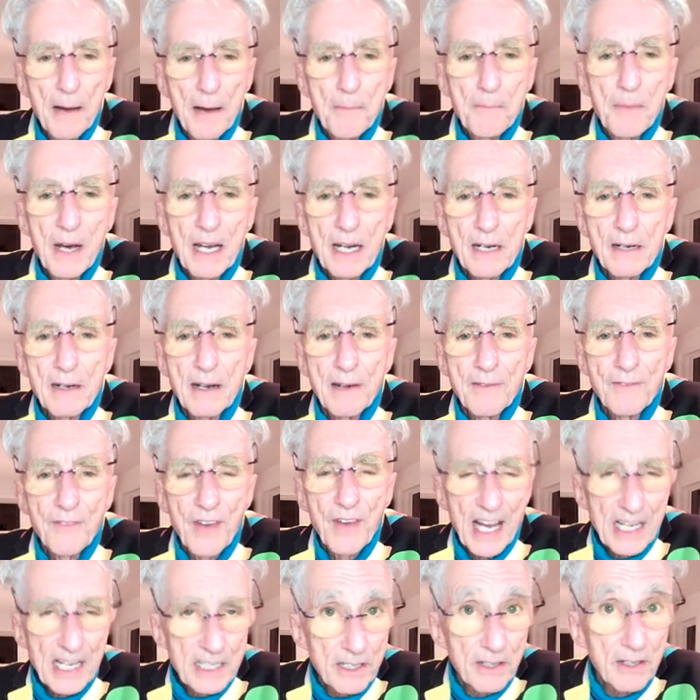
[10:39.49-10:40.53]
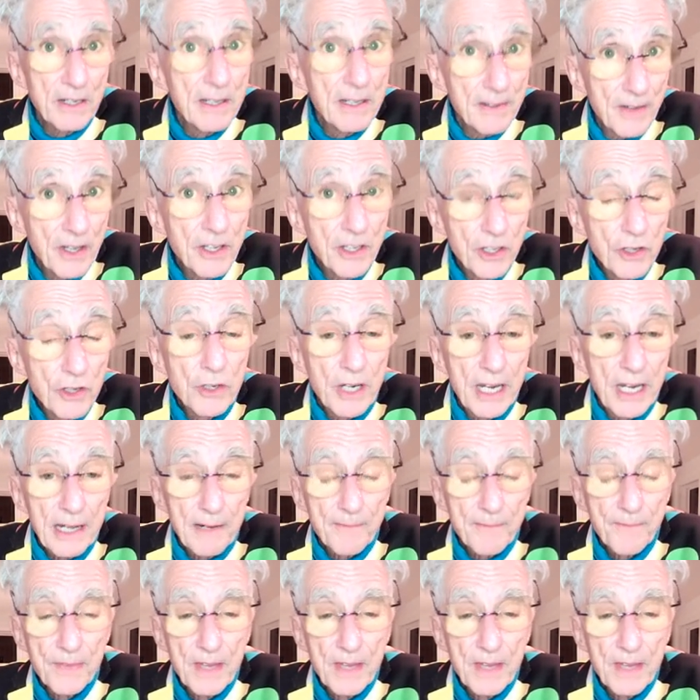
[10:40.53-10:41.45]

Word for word: better and faster than you can.